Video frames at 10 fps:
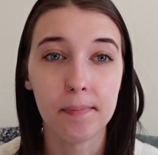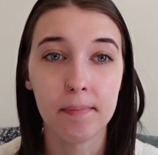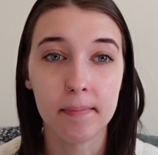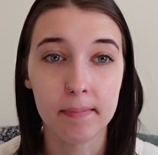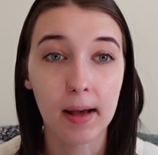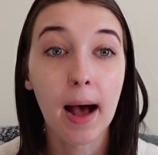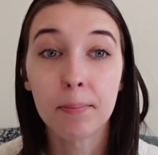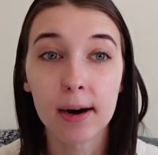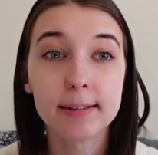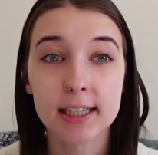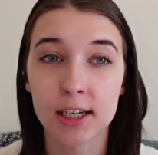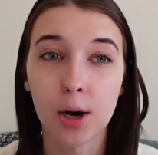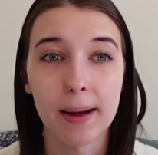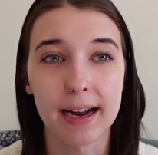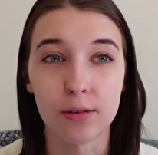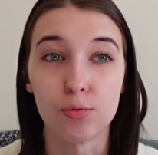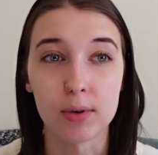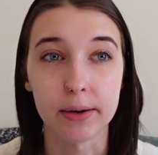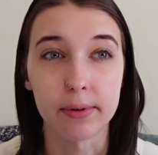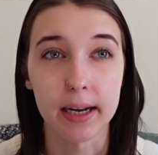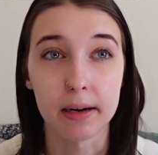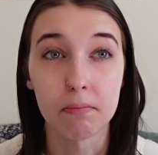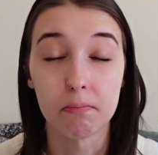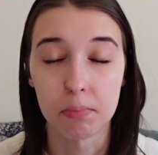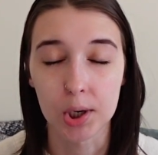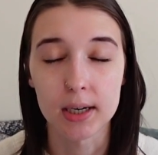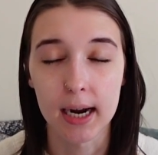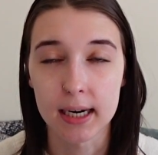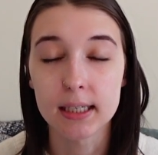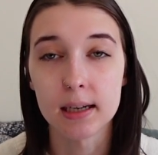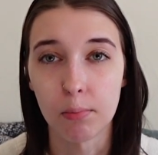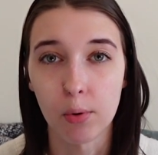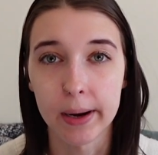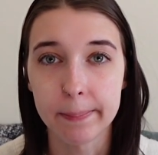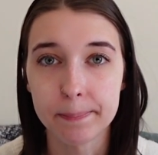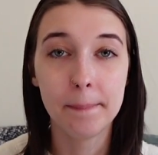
I'm probably going to go back and reread book 9 at some point.